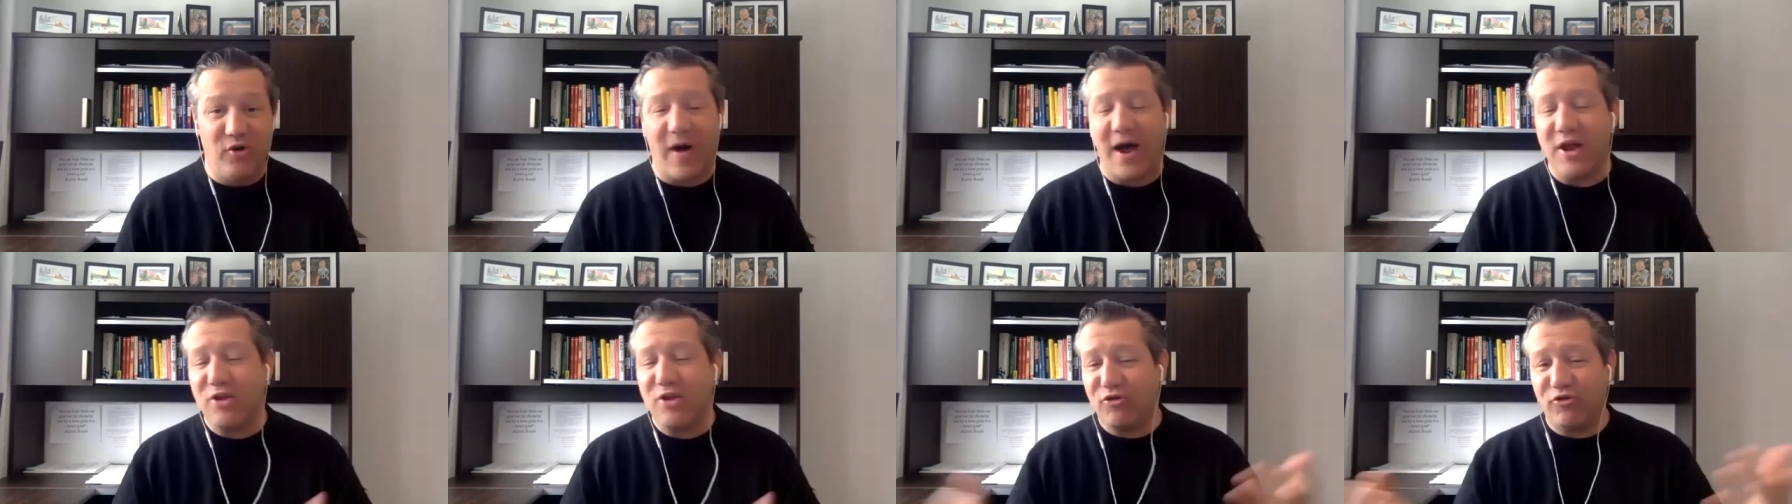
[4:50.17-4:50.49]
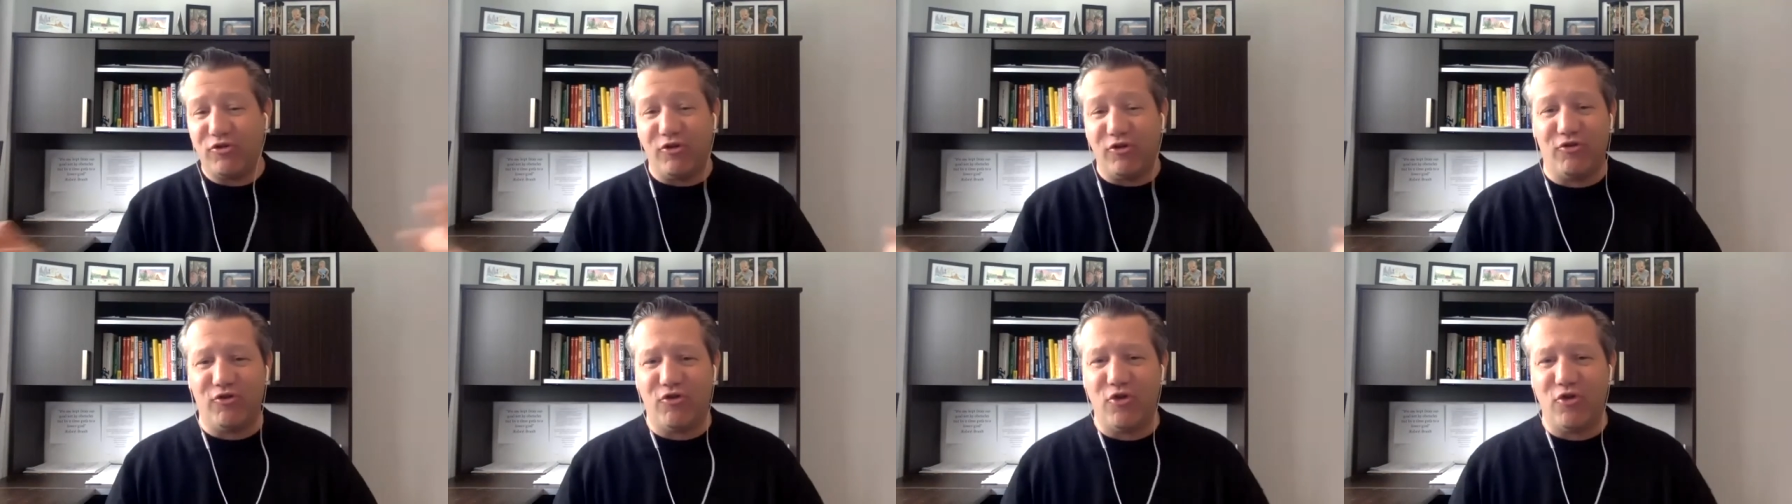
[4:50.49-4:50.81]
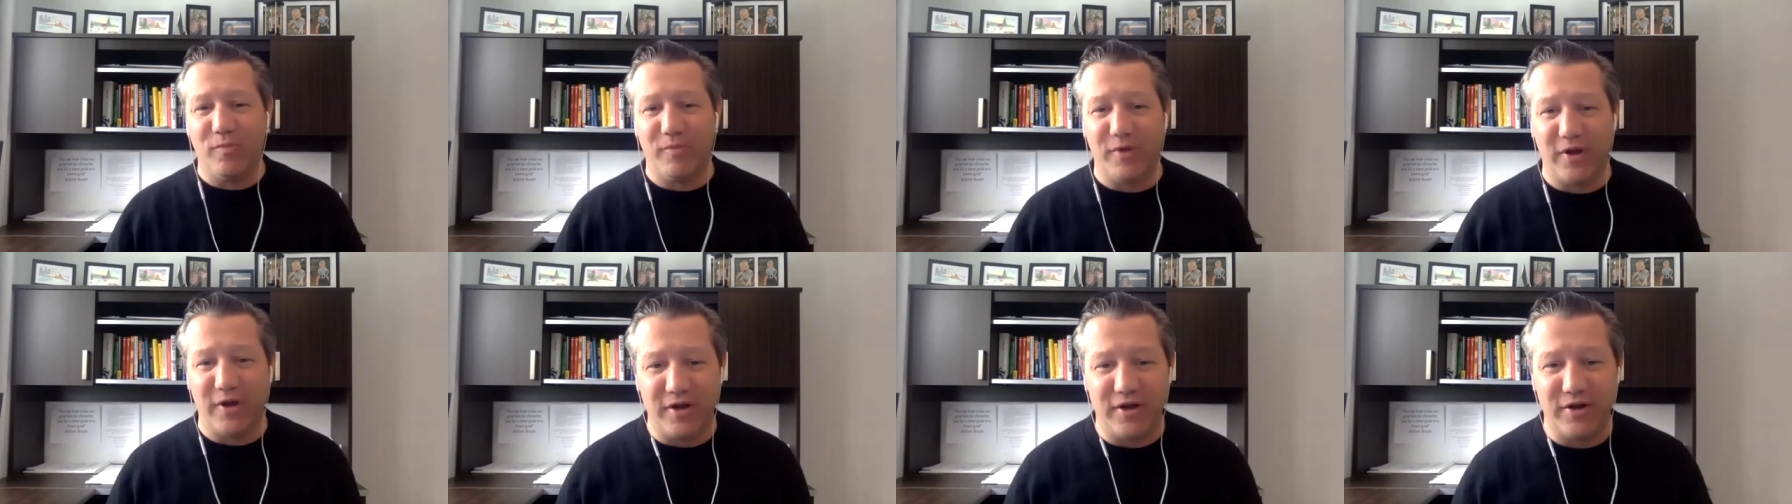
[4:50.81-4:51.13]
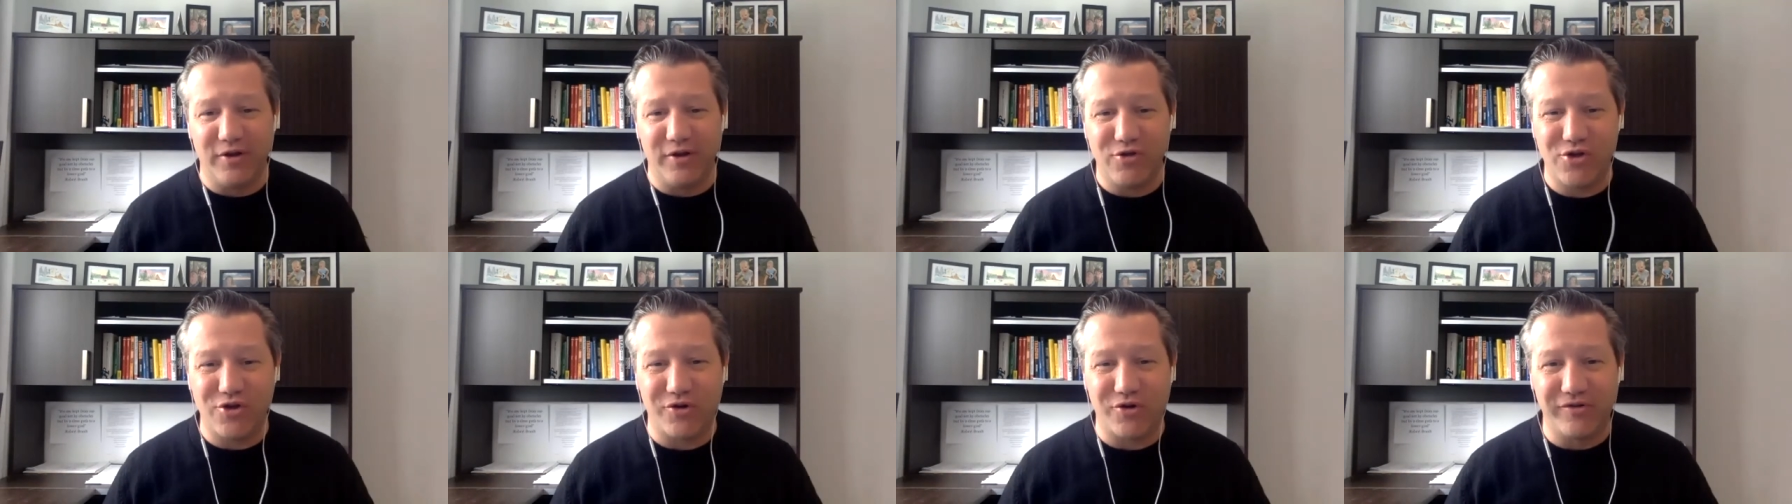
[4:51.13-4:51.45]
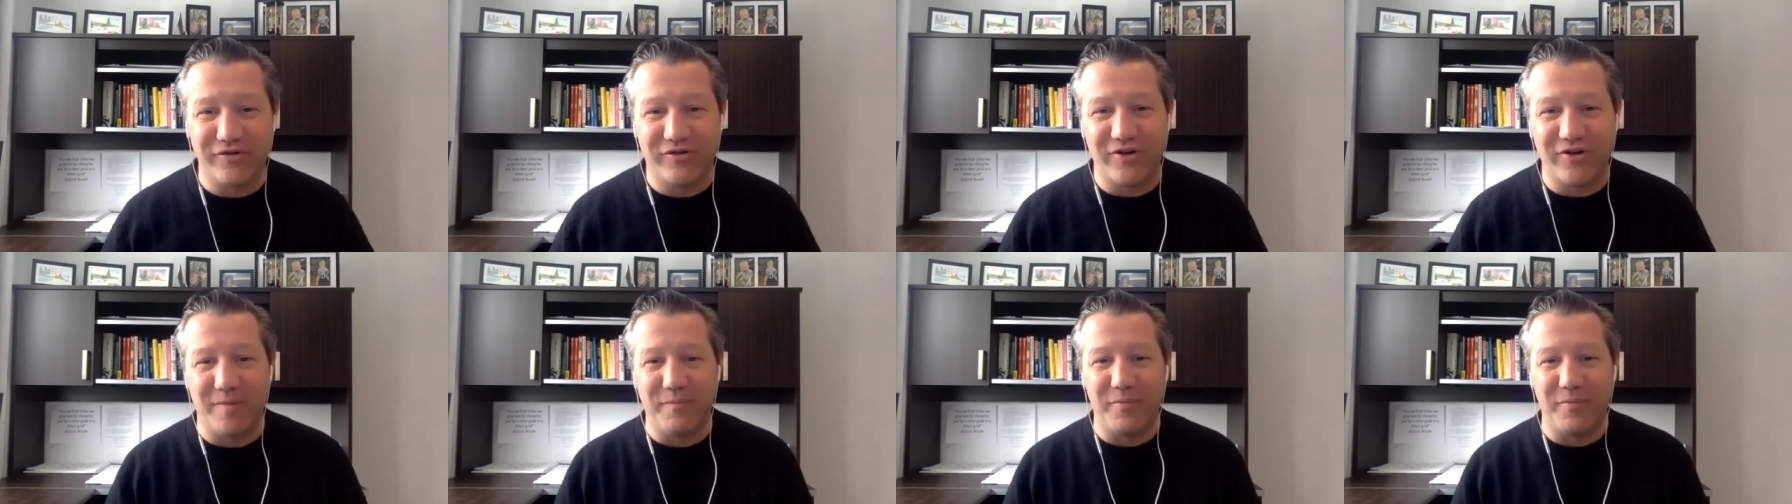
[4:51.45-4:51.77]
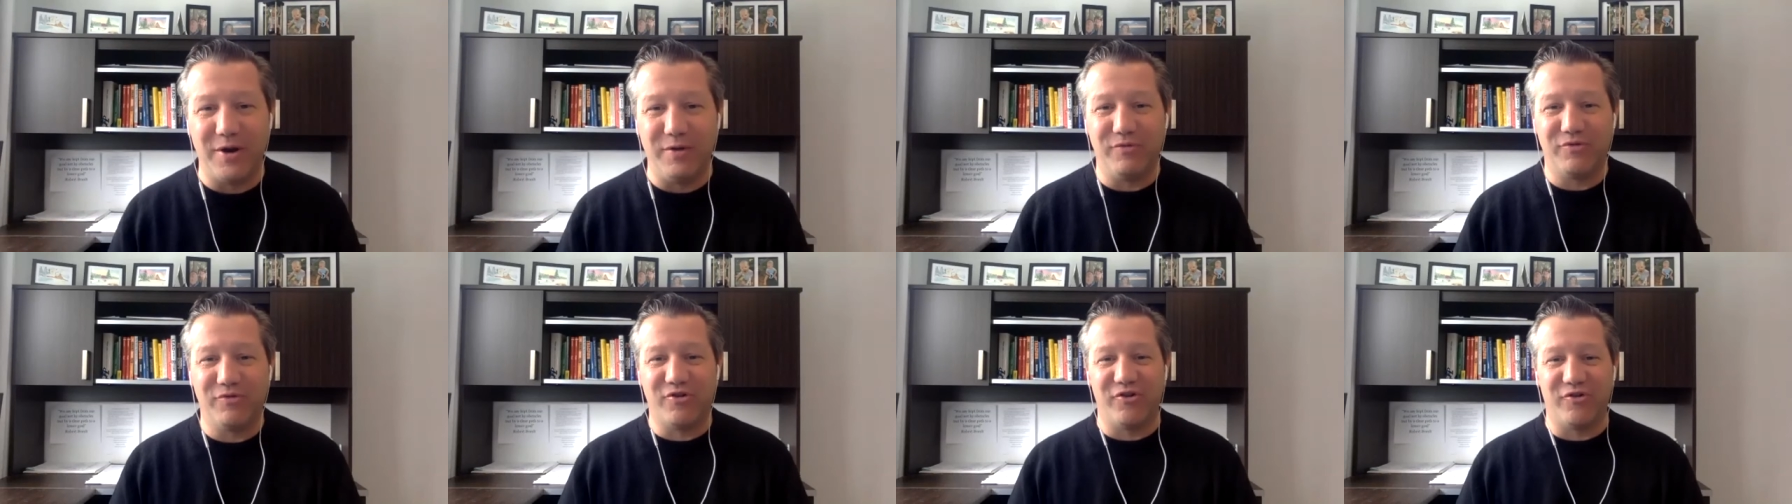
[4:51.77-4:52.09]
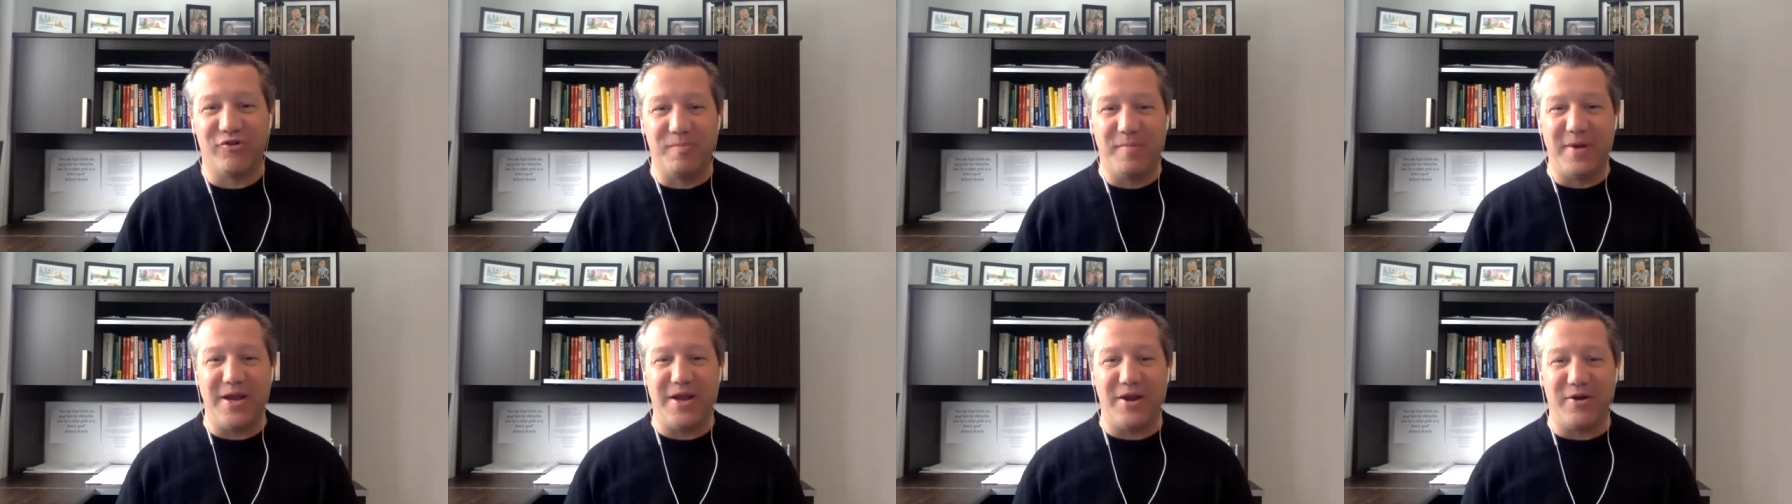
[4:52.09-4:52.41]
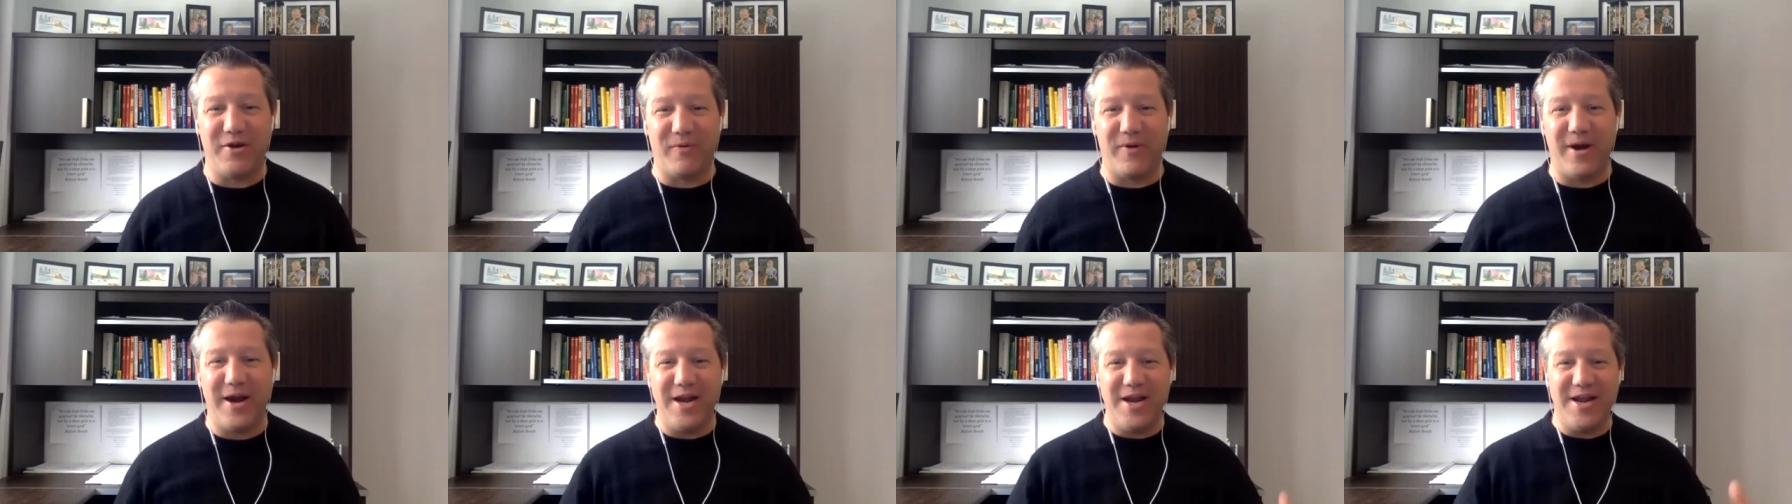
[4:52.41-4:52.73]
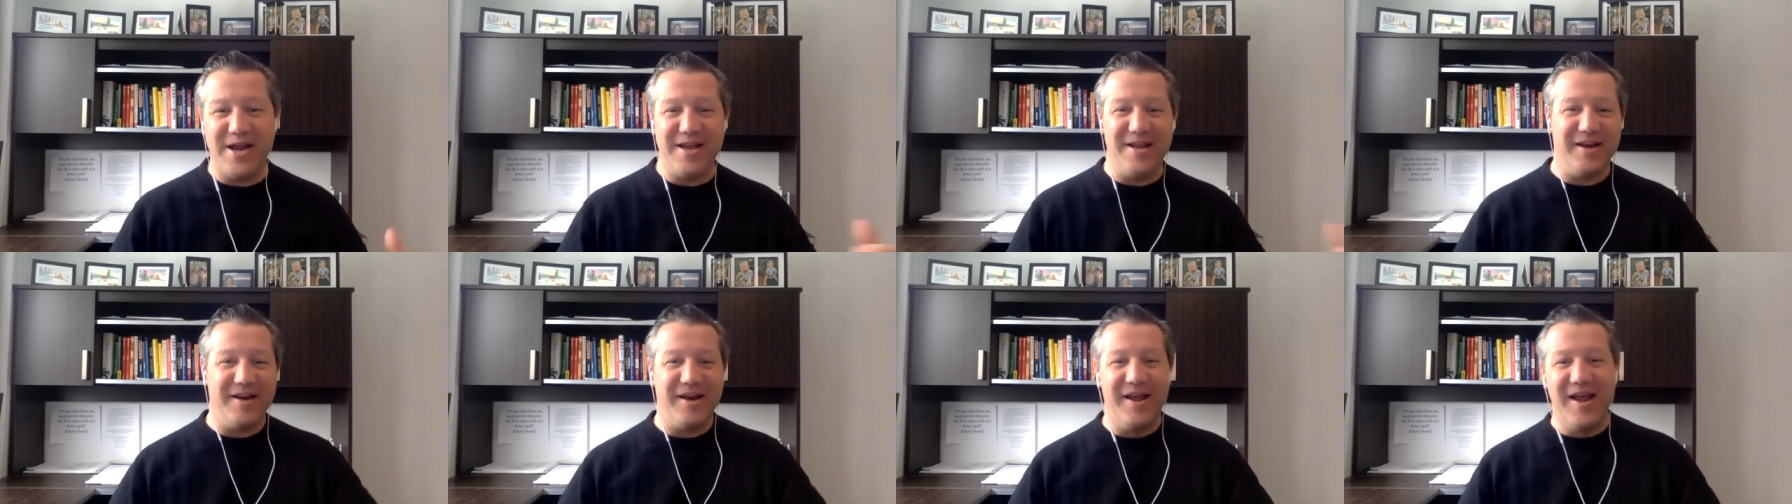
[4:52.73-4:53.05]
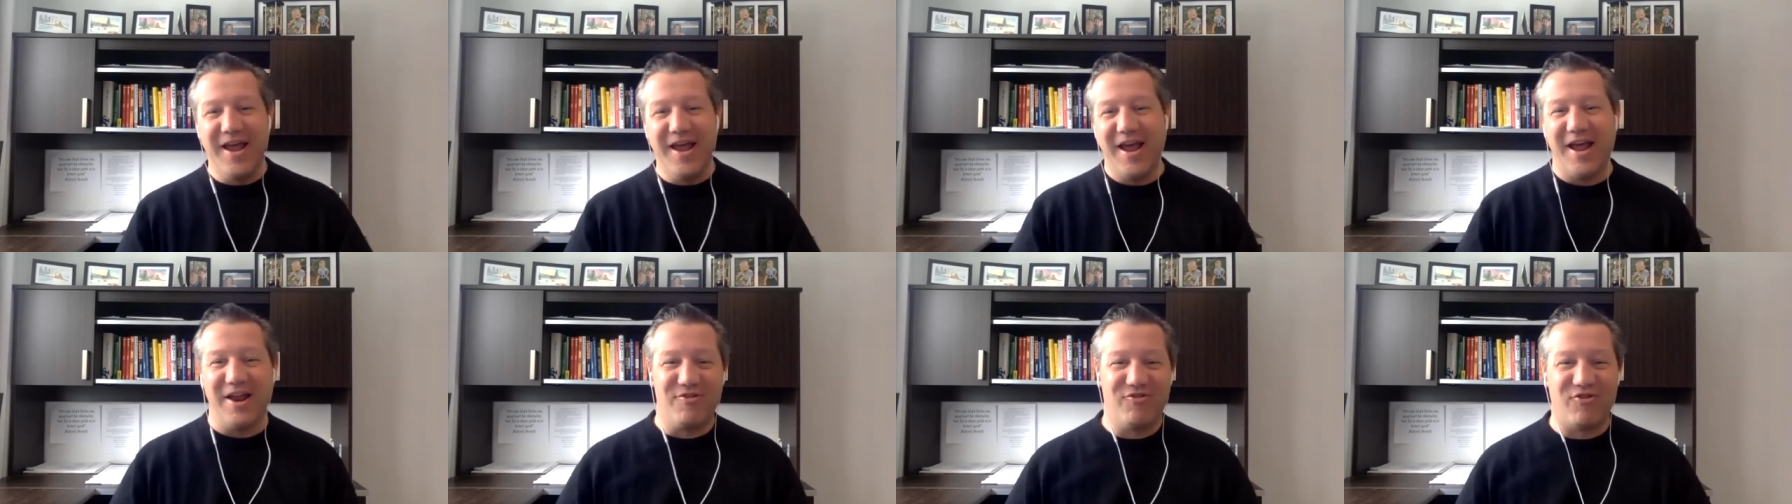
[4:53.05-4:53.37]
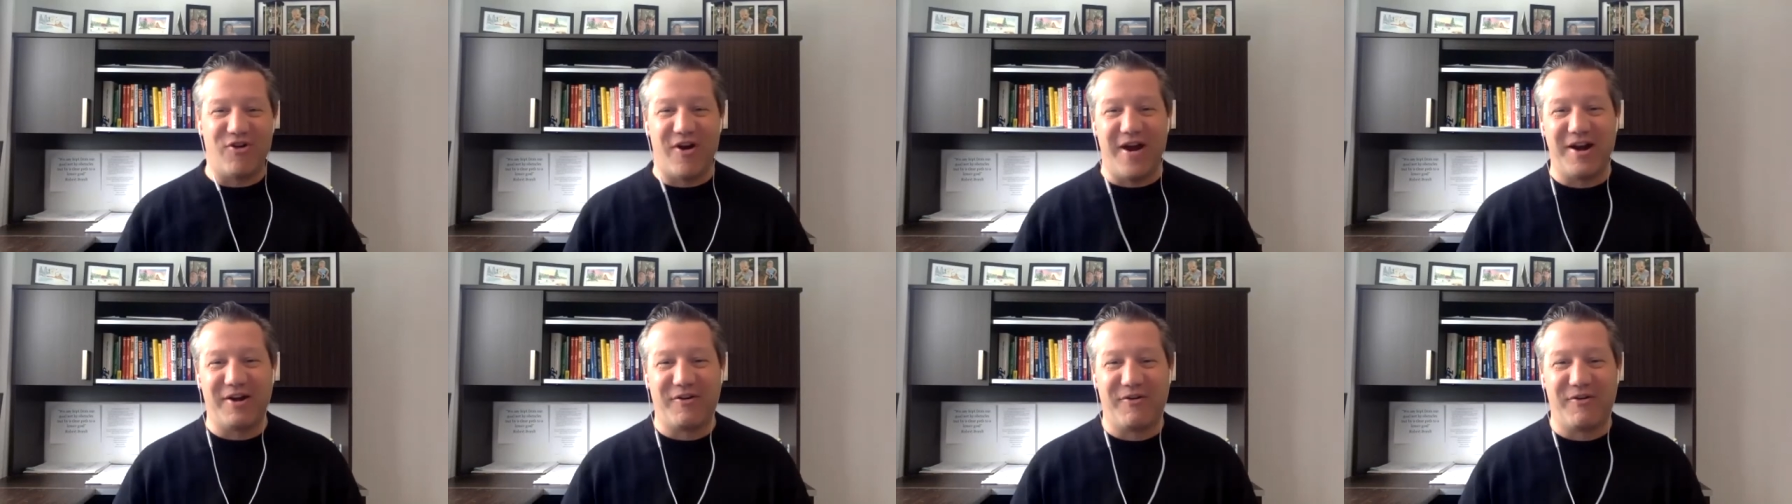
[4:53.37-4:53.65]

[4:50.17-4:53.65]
I just assumed the insurance company was just being greedy and and trying to